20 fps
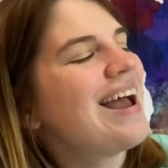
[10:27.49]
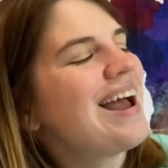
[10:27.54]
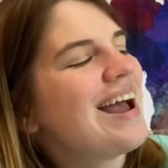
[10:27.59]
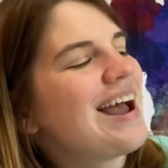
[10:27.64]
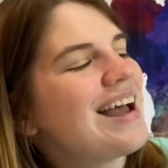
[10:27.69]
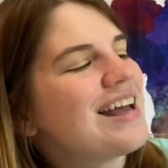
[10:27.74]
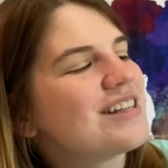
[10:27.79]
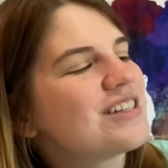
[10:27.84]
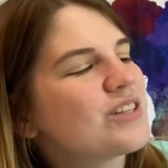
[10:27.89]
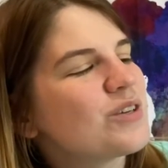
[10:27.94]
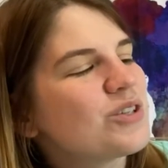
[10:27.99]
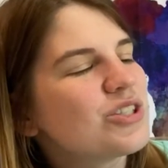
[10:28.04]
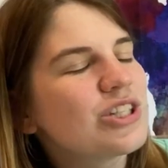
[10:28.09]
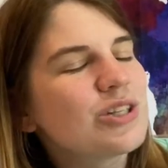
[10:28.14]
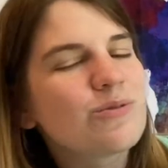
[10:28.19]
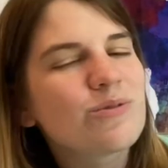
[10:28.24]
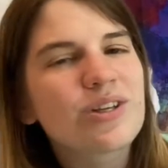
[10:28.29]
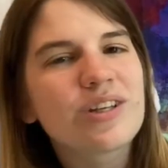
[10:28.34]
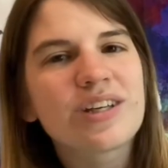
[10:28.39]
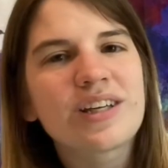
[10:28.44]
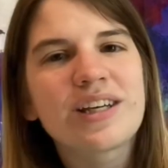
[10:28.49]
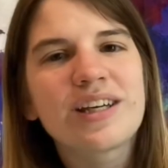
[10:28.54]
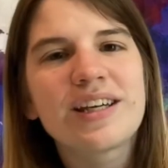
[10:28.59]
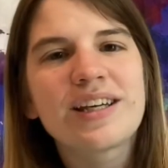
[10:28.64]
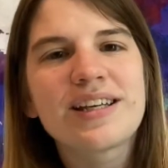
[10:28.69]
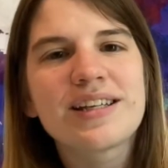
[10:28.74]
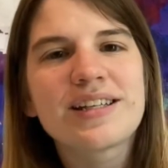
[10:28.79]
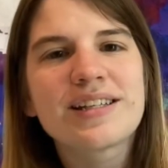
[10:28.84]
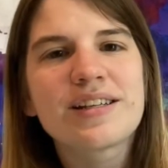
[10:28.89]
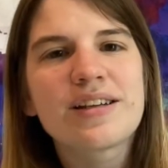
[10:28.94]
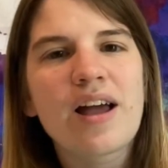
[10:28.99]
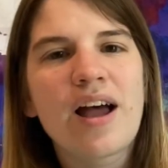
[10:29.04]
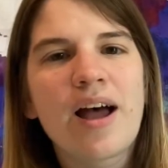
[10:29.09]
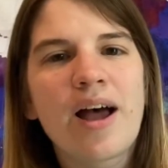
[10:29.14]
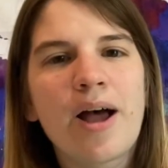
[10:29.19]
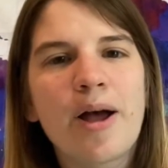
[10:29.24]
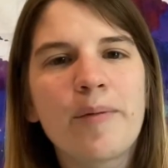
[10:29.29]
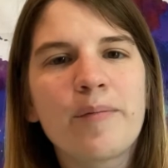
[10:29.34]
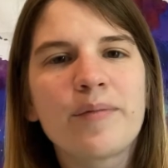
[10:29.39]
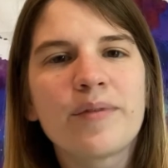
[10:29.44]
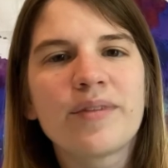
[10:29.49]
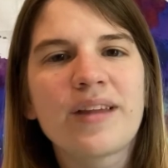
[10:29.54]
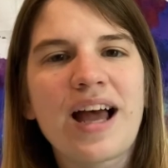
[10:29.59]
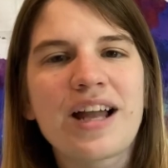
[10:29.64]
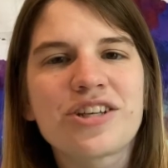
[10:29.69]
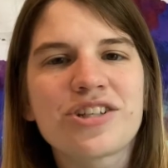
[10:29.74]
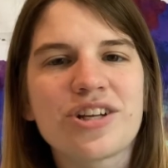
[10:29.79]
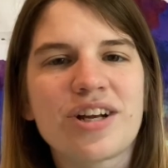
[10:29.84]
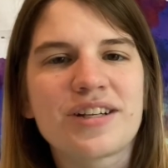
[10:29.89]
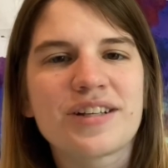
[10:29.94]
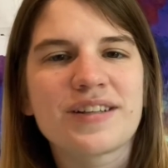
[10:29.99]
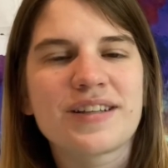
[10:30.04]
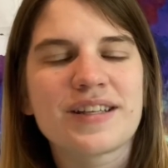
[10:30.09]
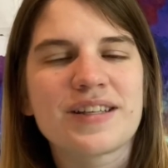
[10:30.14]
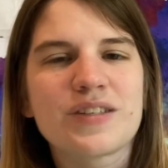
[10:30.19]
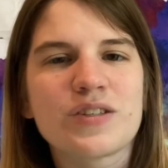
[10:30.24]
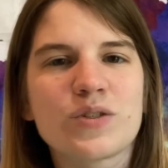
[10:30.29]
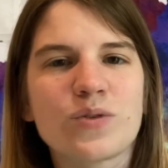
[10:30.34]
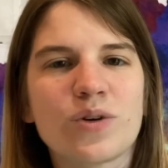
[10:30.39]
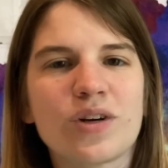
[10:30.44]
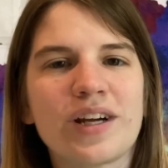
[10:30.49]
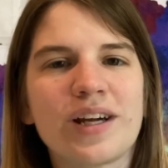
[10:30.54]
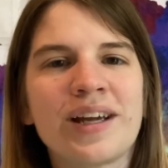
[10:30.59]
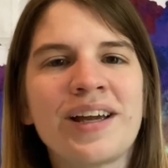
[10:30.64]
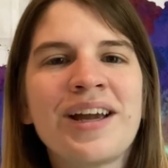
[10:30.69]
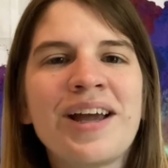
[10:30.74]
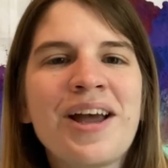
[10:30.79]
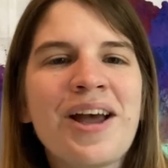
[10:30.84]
And so she really latched onto this story.